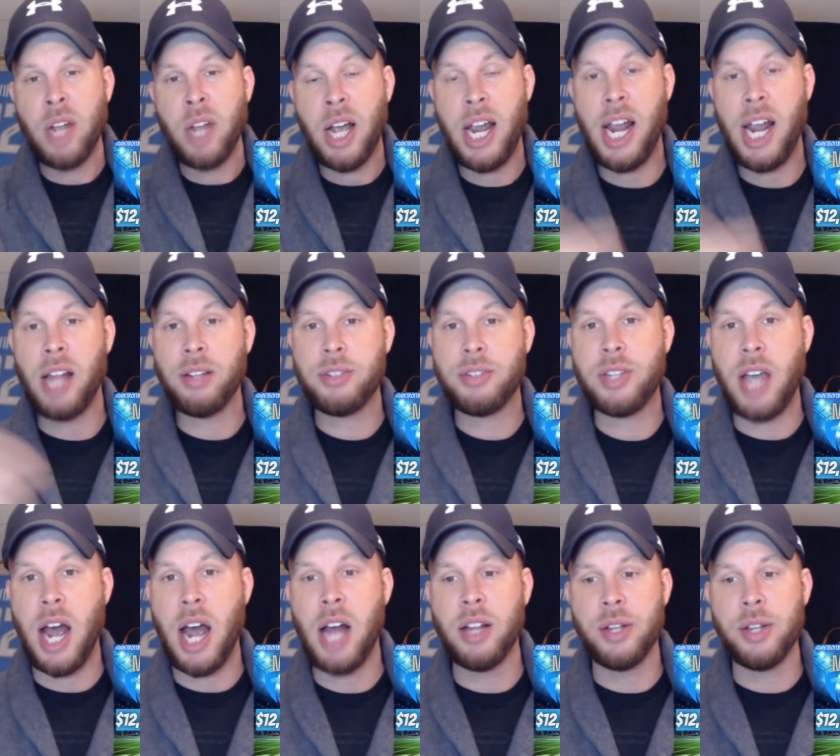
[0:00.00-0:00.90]
Alex
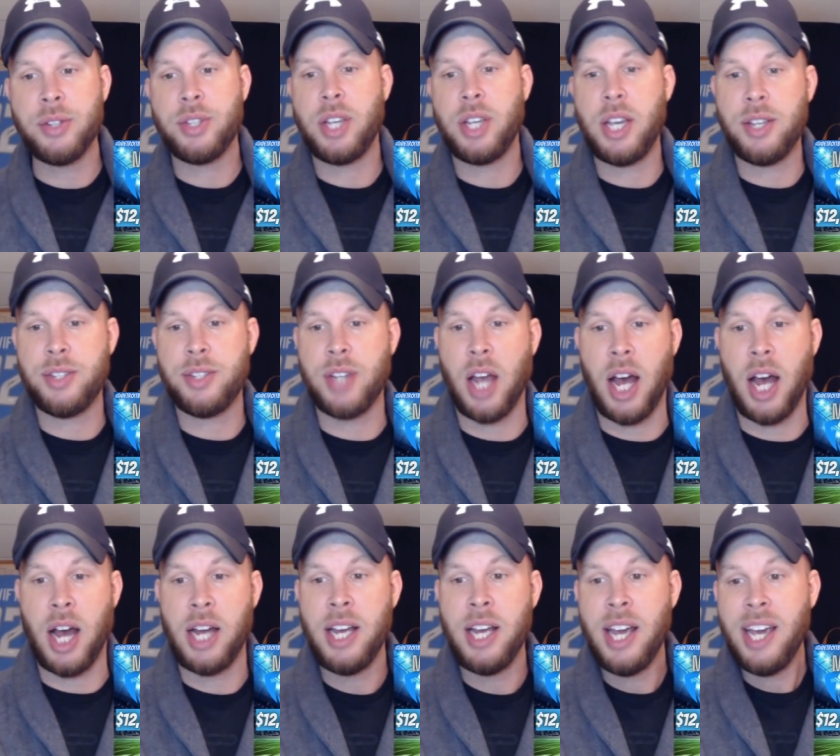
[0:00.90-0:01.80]
Collins is uh,
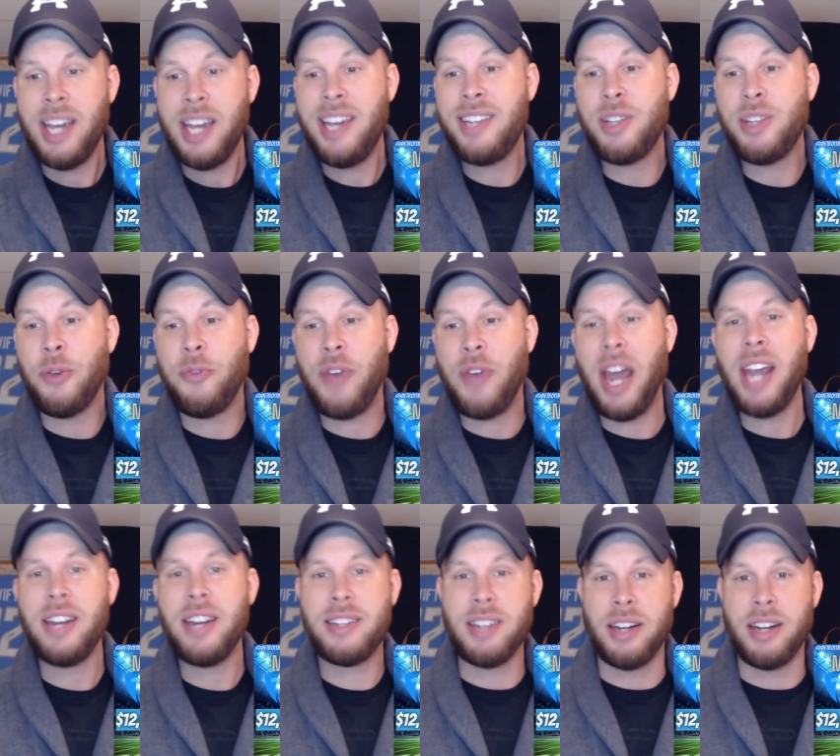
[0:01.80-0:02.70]
he's a
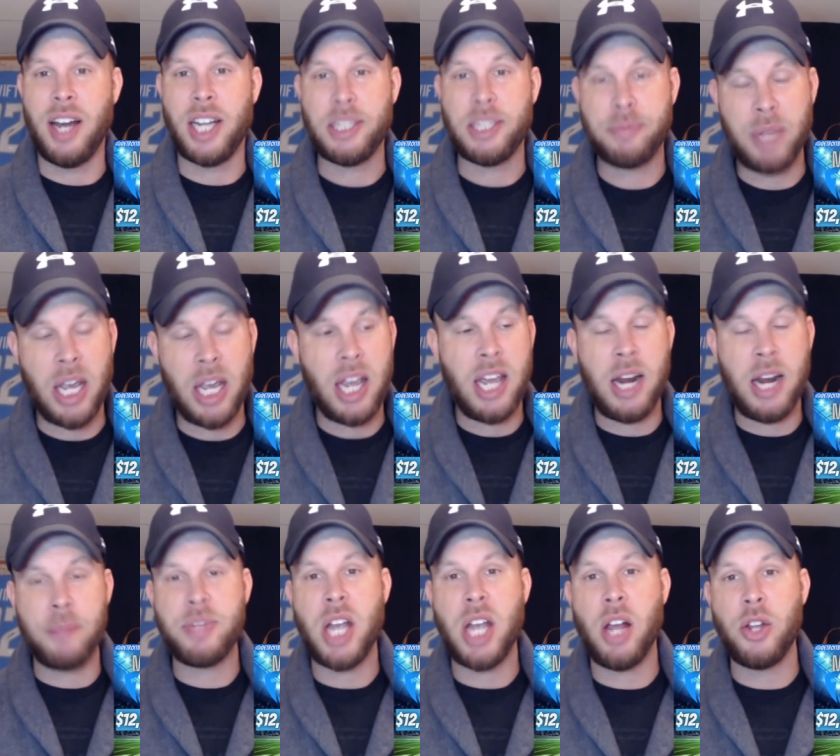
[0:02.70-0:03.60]
fade tonight. And I'm
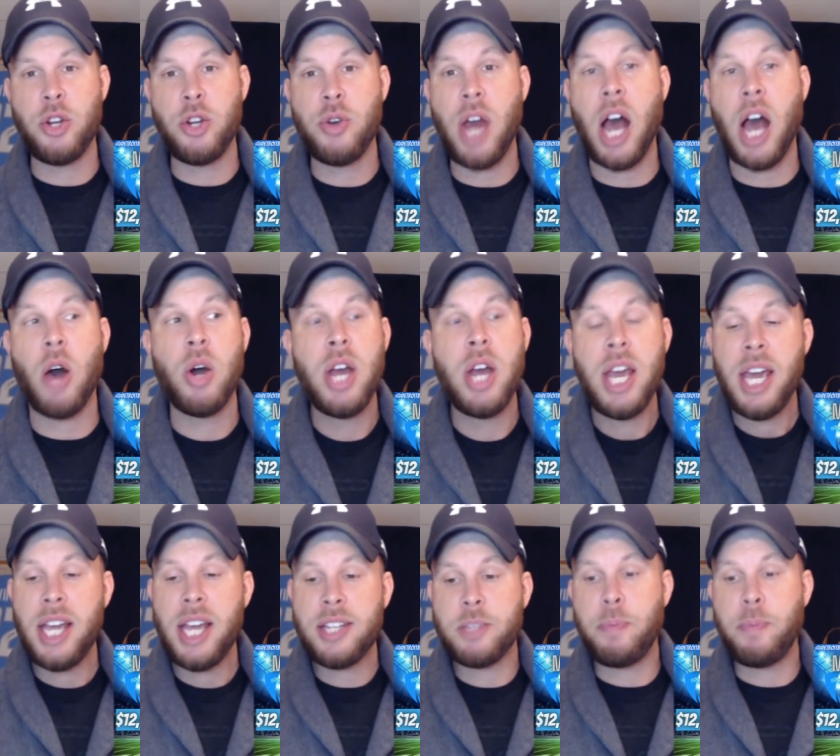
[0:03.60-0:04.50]
telling you now,
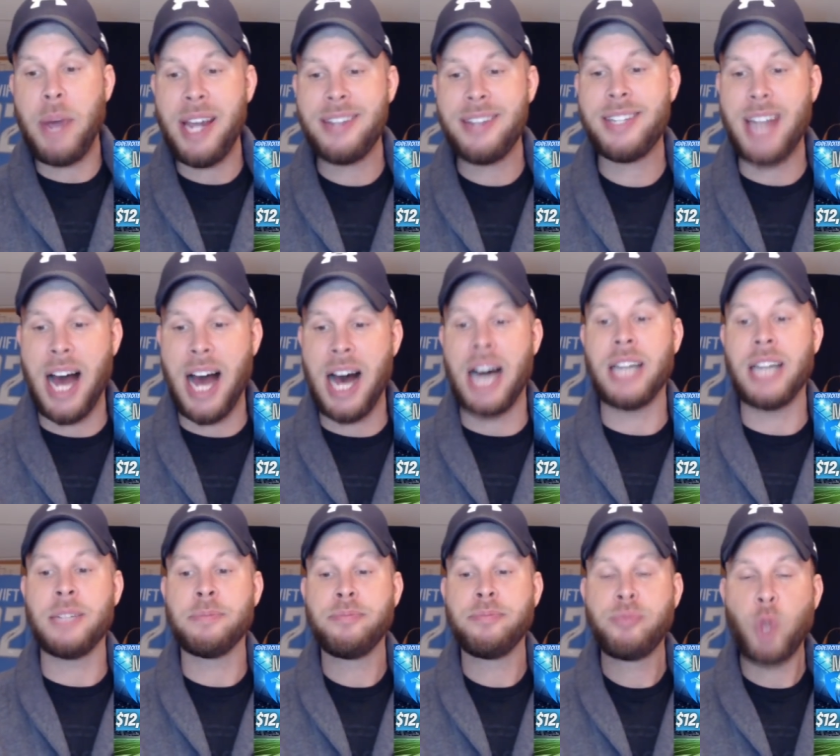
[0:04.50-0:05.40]
it's based on
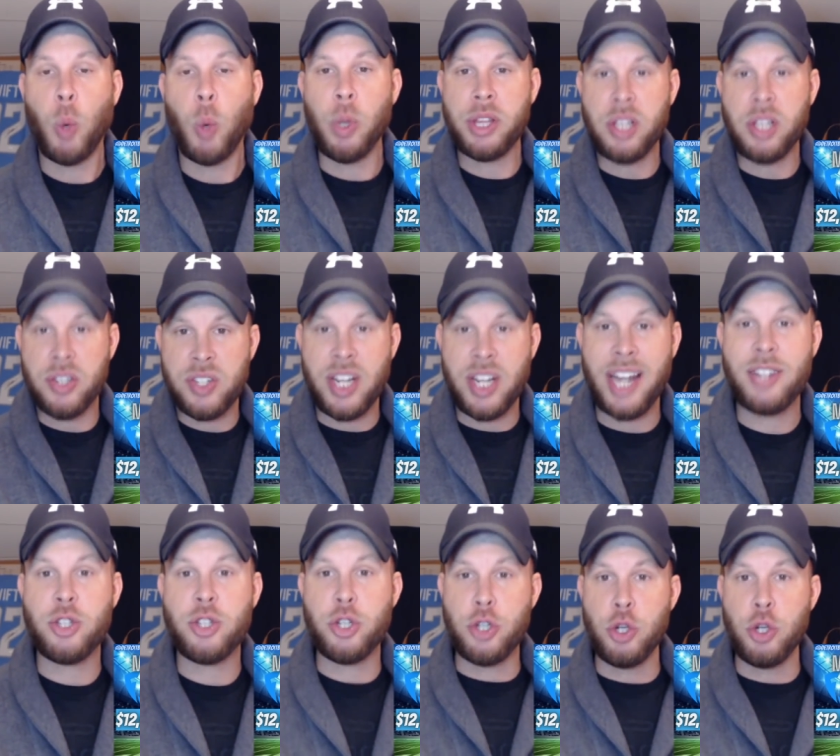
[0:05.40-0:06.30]
what the
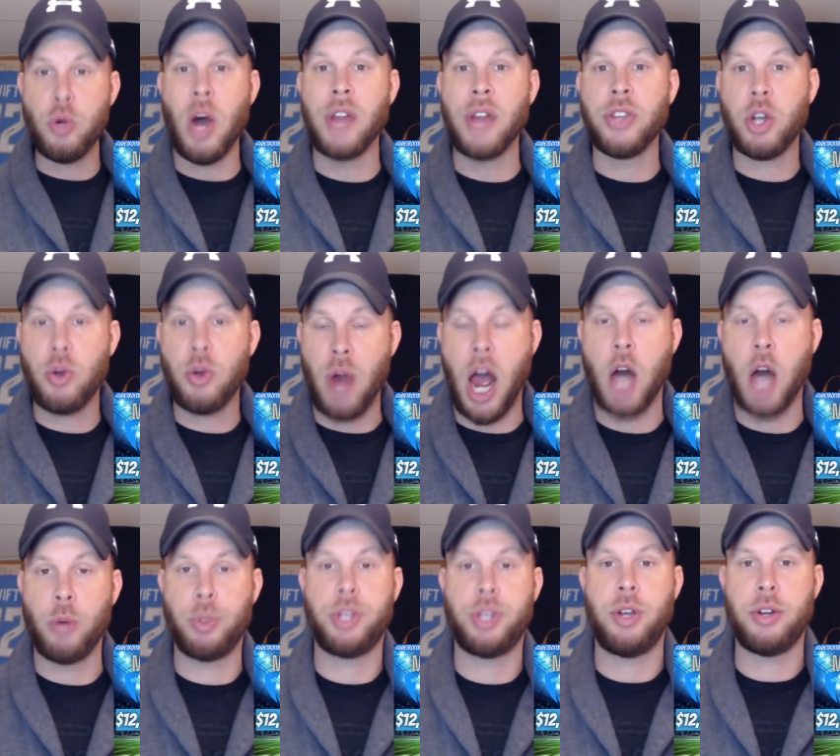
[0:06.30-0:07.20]
Saints do on the ground
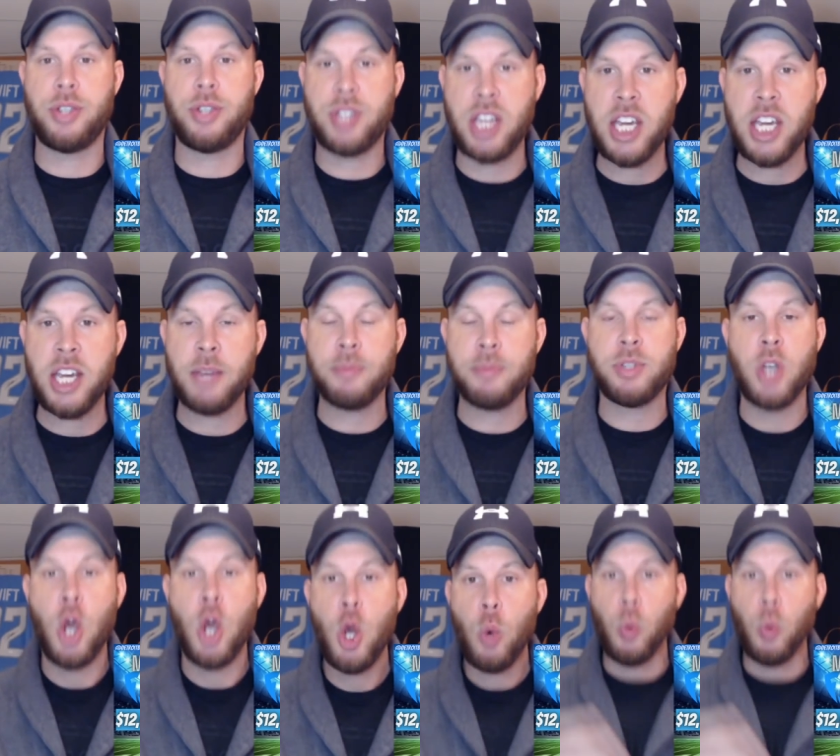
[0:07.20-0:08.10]
with their schemes,
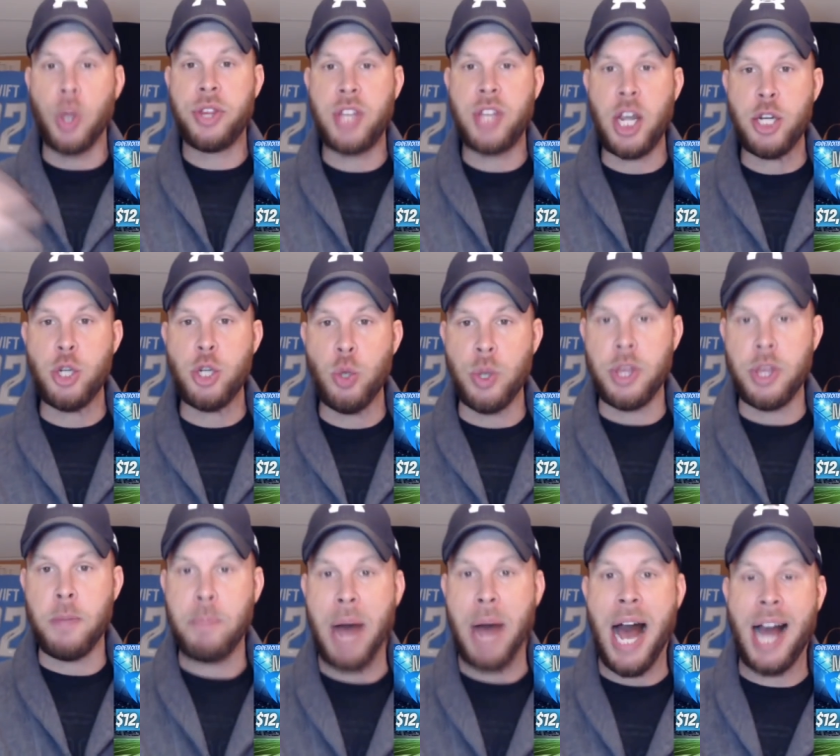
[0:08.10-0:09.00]
what they do in the
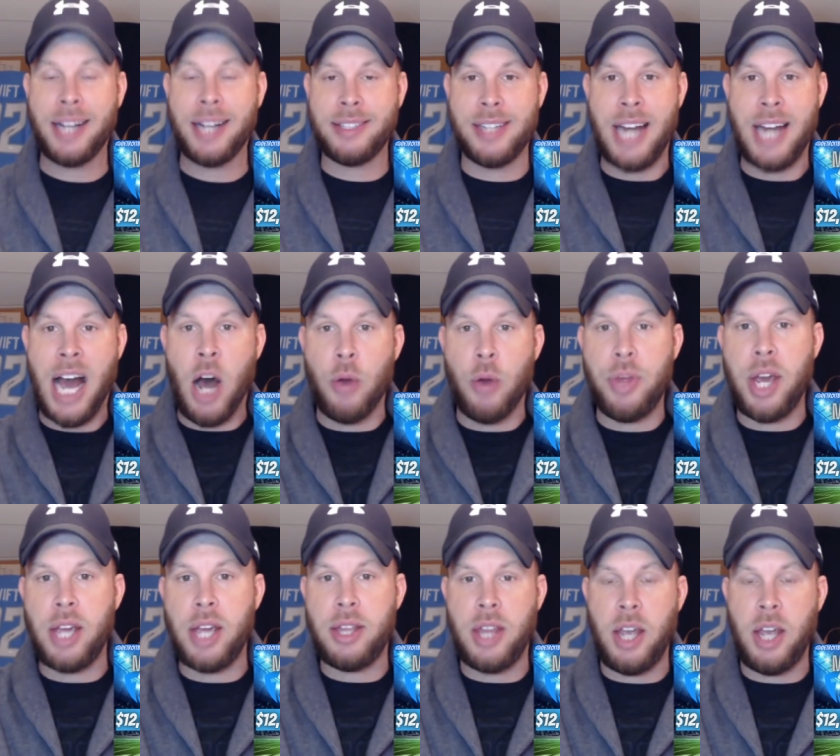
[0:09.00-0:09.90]
box, and how
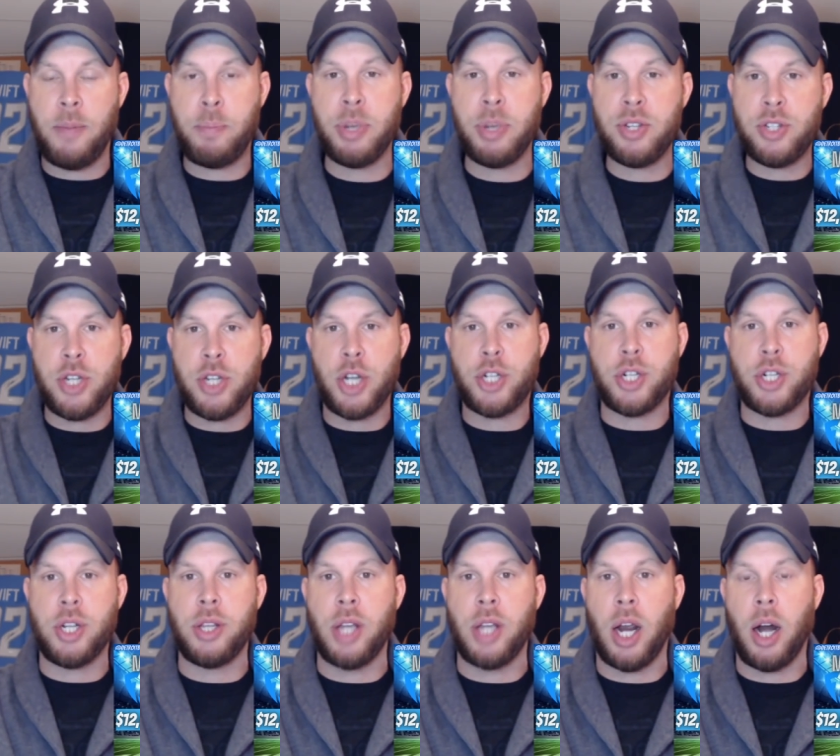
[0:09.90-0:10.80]
they, they
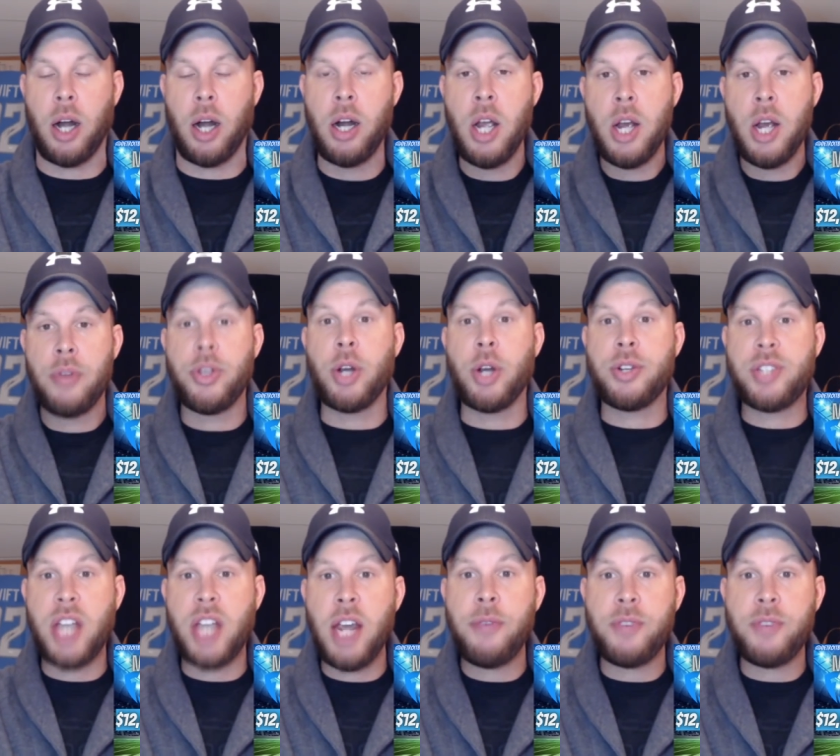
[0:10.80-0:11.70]
position their, their
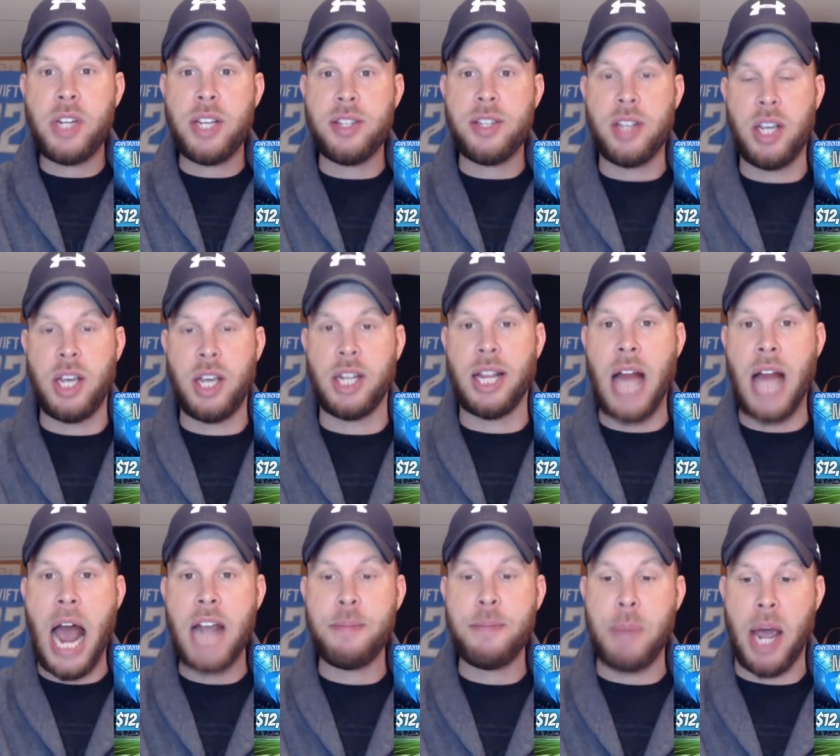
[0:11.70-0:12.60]
safeties and, and
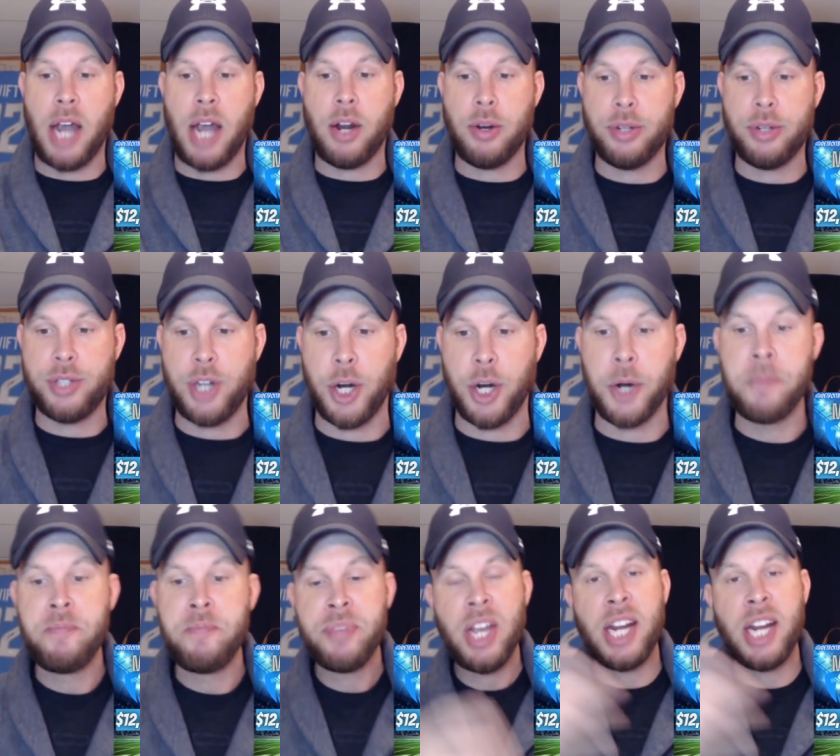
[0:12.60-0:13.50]
linebackers here.
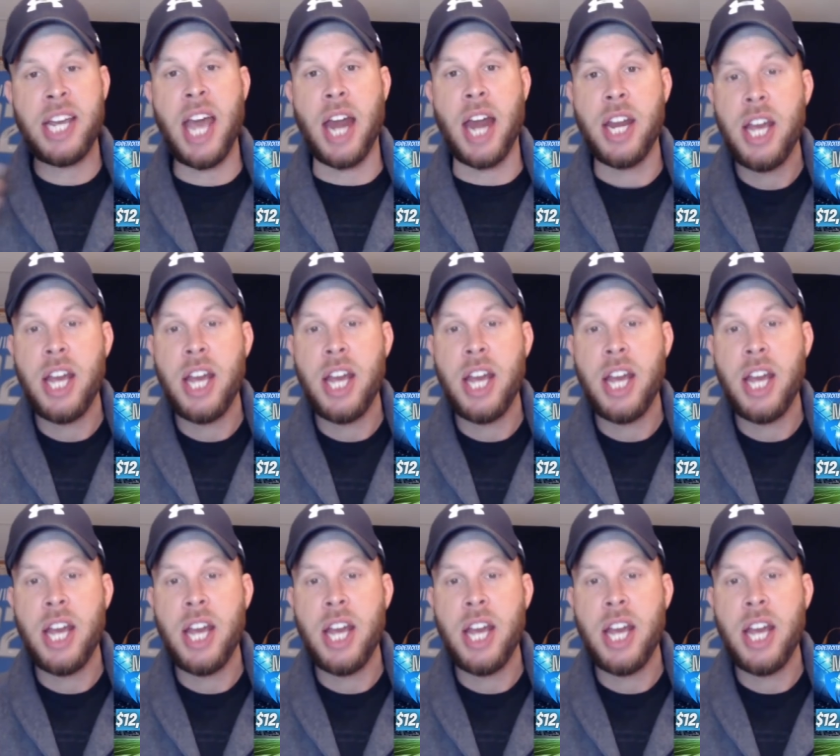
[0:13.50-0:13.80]
And again,